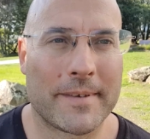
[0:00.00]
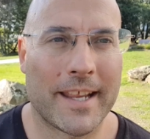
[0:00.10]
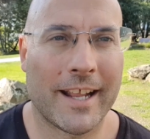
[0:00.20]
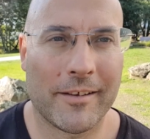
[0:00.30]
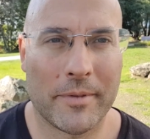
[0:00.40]

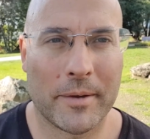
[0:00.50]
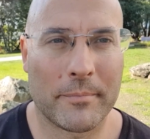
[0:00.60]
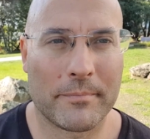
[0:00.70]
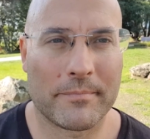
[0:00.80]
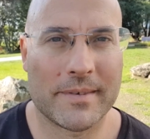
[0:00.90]
to help
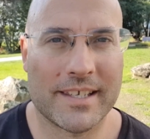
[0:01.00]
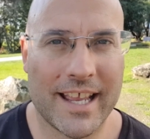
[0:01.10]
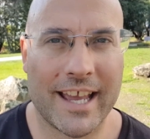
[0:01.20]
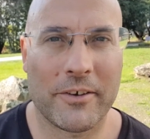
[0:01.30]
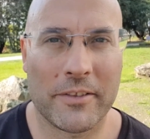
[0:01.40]
them
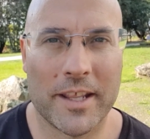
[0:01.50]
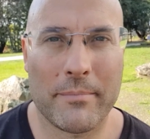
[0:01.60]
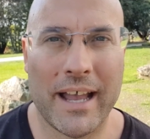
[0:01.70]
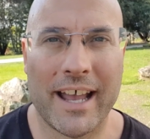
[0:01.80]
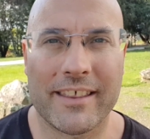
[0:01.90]
start on their
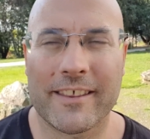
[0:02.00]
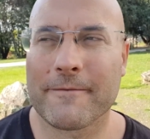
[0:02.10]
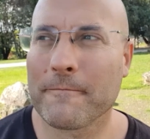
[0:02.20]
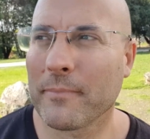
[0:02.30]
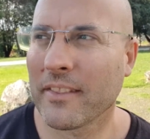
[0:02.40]
path.
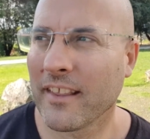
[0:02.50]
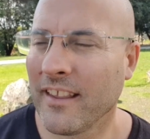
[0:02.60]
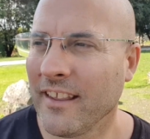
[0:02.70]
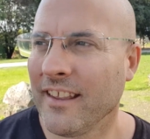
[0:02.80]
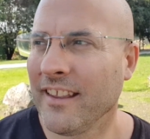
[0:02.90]

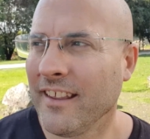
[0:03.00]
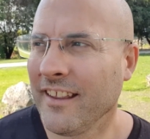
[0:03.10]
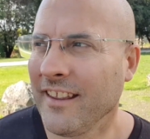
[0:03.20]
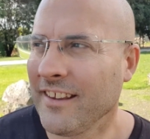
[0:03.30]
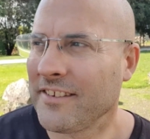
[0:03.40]

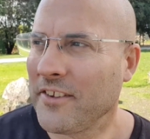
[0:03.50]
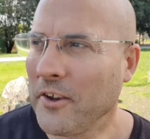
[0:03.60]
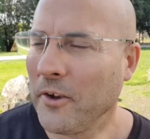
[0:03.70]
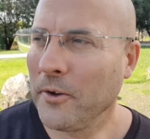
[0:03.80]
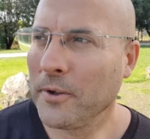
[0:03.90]

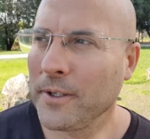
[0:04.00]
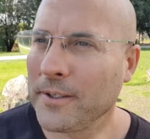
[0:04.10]
So